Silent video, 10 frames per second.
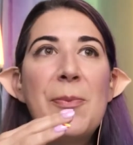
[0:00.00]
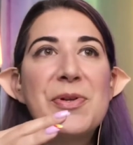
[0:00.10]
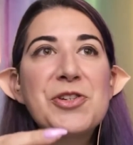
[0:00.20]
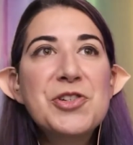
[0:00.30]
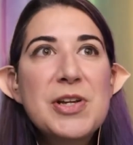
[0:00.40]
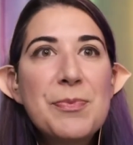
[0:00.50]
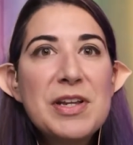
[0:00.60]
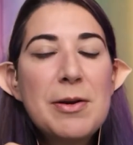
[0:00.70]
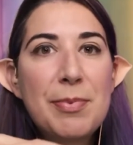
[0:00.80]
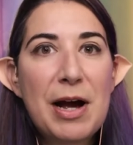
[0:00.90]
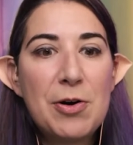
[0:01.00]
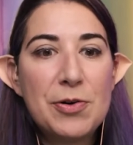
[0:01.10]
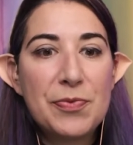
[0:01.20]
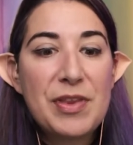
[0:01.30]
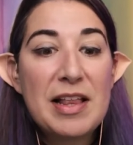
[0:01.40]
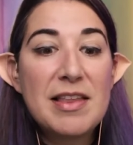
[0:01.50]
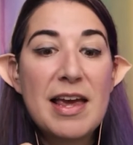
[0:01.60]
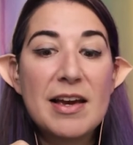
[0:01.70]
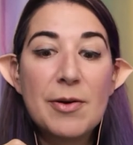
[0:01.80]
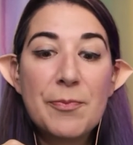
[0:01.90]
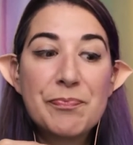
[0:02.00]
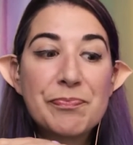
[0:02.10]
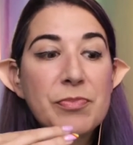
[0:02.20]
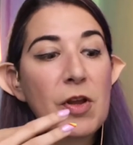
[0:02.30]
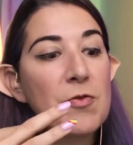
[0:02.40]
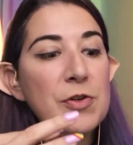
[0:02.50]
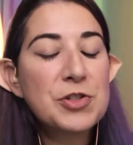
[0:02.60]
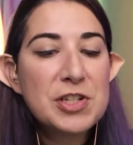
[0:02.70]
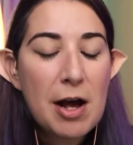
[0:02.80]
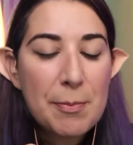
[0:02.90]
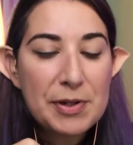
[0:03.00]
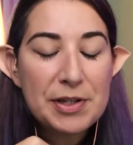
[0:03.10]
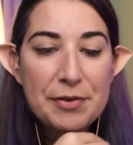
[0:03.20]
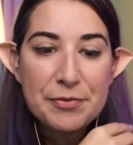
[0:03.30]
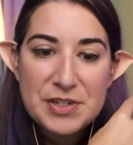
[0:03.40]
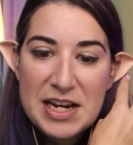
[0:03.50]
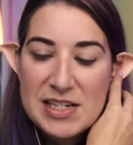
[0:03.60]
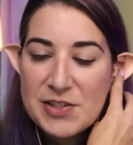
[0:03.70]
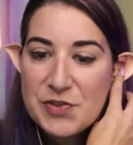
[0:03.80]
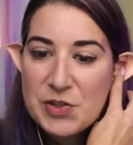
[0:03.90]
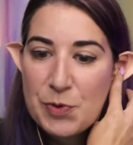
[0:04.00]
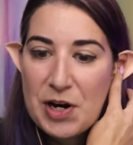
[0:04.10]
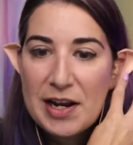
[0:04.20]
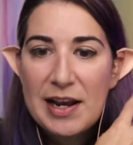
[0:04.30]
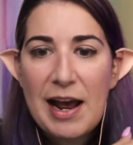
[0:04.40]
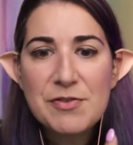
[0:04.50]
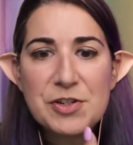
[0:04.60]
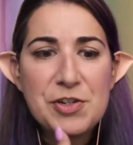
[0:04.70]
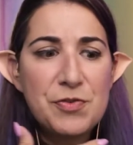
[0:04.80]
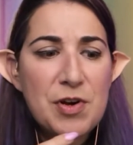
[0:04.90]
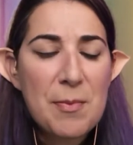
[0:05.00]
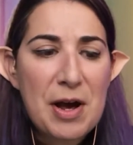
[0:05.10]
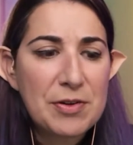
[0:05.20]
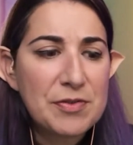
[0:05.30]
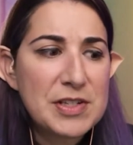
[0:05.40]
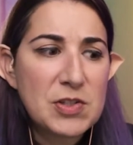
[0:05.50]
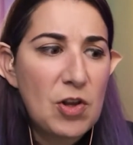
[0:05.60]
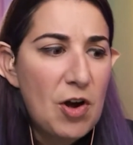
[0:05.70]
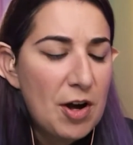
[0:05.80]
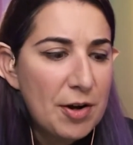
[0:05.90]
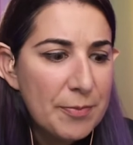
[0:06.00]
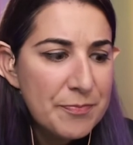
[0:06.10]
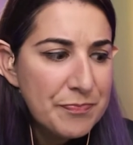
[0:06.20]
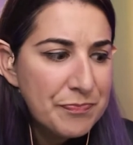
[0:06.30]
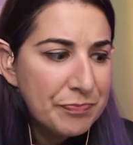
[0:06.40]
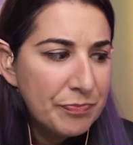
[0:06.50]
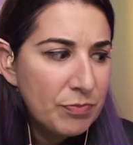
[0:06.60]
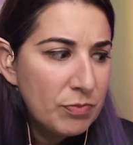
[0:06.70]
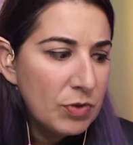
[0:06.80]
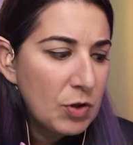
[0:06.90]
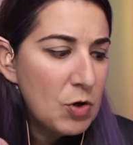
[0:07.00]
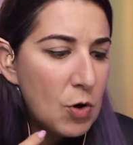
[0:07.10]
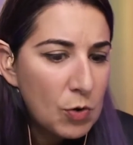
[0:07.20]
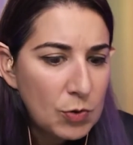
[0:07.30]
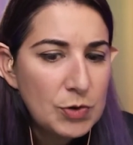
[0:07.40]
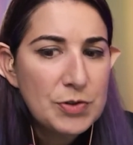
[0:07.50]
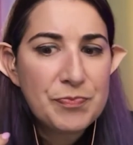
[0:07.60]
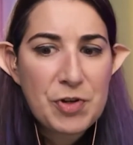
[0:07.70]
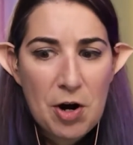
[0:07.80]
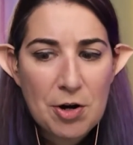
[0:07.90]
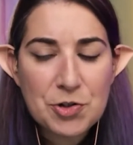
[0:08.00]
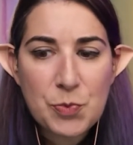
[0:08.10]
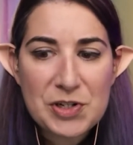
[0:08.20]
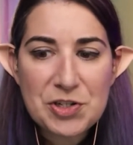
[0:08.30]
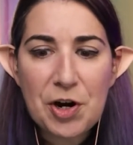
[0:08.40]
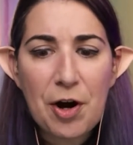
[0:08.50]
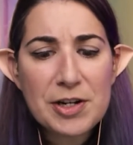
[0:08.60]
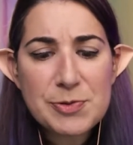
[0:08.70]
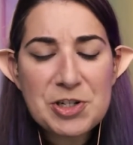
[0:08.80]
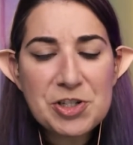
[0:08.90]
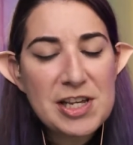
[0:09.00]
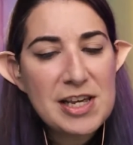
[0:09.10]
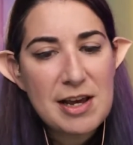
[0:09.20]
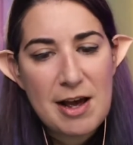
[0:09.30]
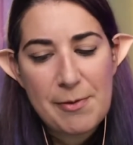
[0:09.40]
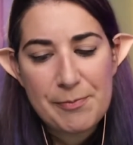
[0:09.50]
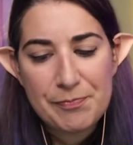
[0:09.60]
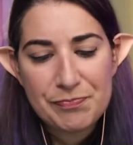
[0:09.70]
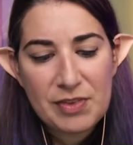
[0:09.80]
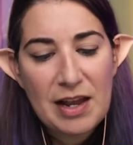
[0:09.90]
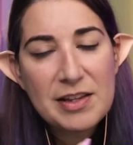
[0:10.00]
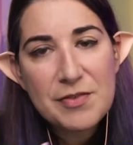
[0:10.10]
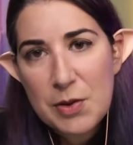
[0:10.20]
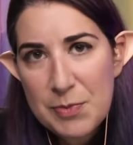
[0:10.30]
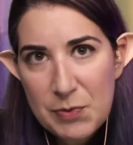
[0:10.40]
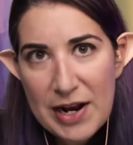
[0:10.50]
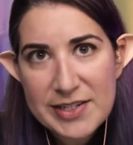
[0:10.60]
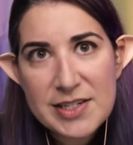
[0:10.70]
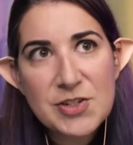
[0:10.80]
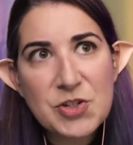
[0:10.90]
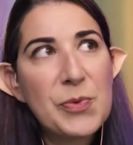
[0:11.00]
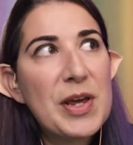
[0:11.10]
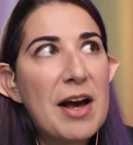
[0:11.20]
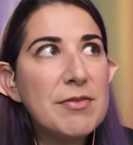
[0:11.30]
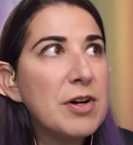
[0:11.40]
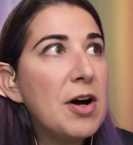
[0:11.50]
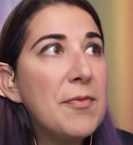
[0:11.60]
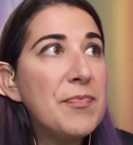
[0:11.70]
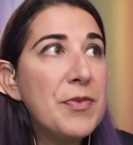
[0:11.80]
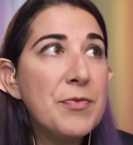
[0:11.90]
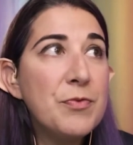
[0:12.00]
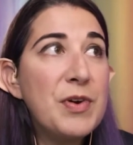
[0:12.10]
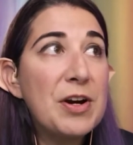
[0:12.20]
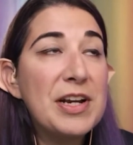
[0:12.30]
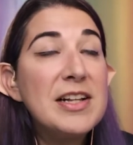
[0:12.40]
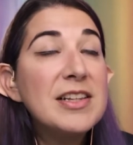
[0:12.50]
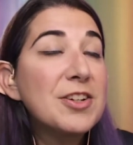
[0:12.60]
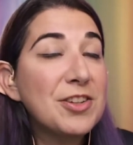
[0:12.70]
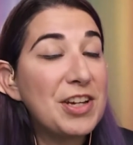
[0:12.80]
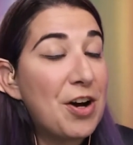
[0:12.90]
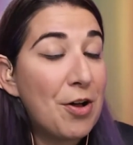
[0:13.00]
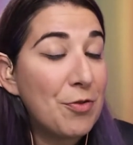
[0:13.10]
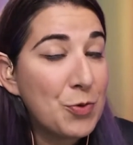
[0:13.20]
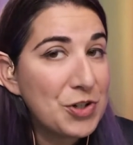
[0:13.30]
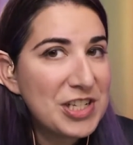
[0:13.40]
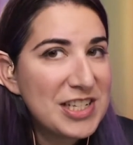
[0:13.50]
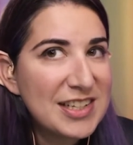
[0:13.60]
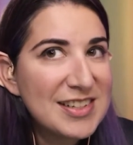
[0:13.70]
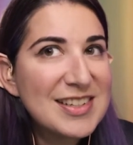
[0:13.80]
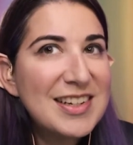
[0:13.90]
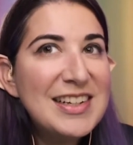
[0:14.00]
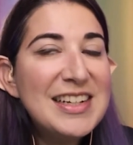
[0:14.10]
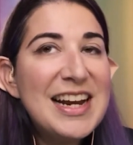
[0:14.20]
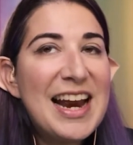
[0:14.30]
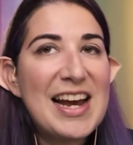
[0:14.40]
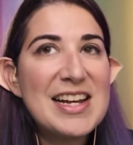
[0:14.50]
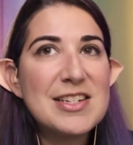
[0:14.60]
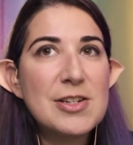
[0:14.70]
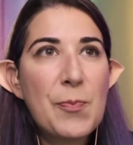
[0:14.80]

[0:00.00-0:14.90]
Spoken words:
there's something about that like first couple of days of spring after you've come out of this long, cold, harsh winter, especially I live in the Midwest, and so we have very clearly all four seasons, and